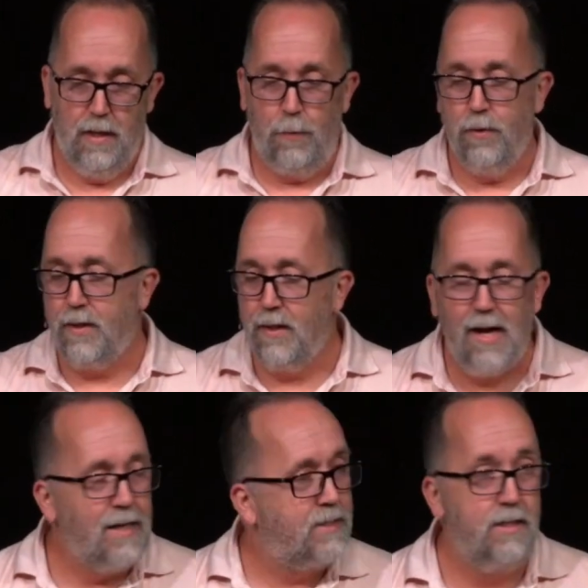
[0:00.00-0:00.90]
and with
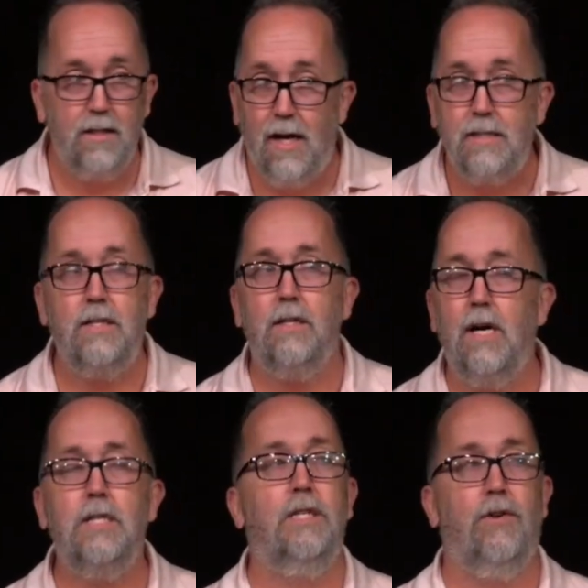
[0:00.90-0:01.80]
lots and lots and
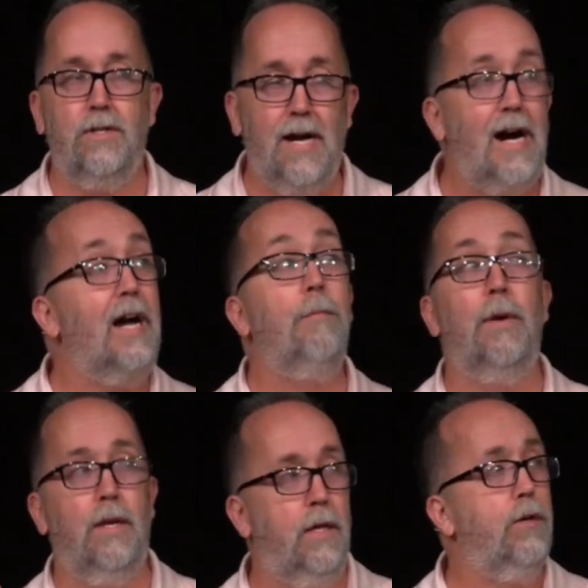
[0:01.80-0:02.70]
lots of our time
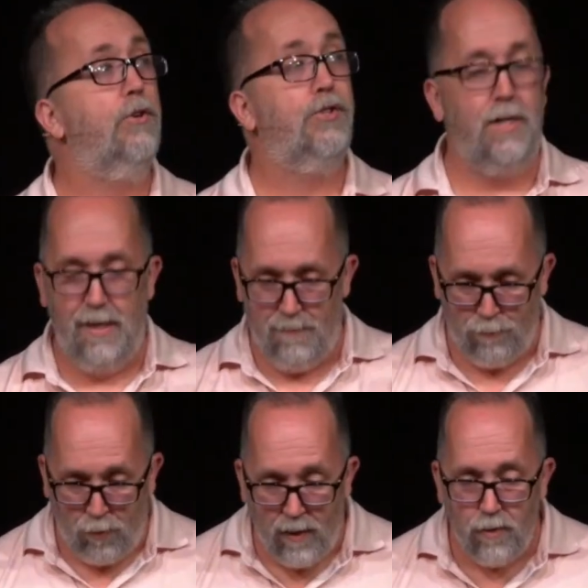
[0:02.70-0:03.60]
and energy and
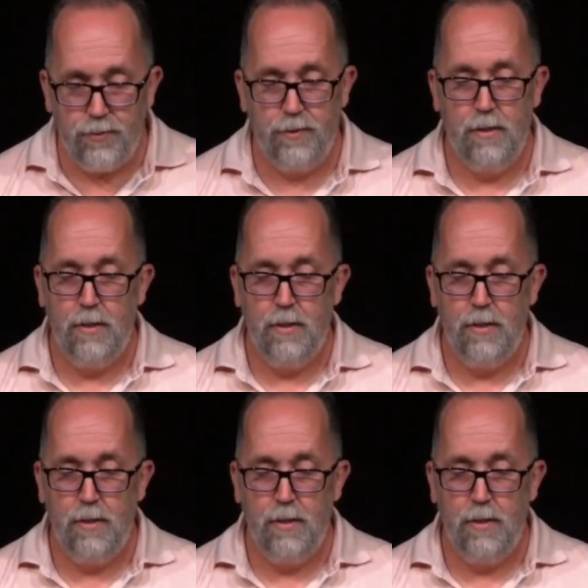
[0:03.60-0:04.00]
prayers